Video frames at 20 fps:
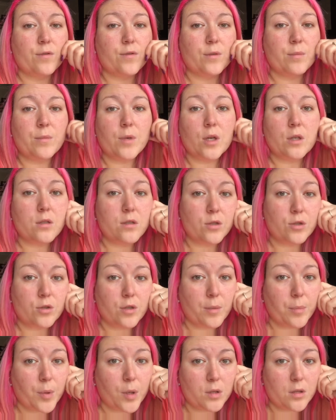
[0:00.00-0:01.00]
from Yarn
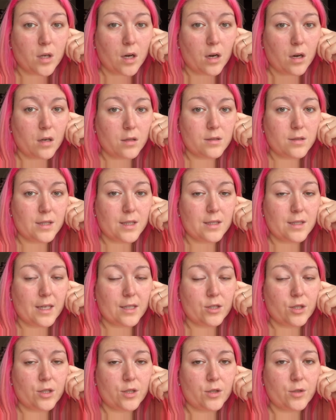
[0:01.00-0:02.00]
Joy podcast is
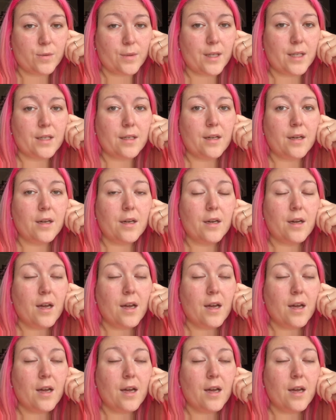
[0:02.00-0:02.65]
actually doing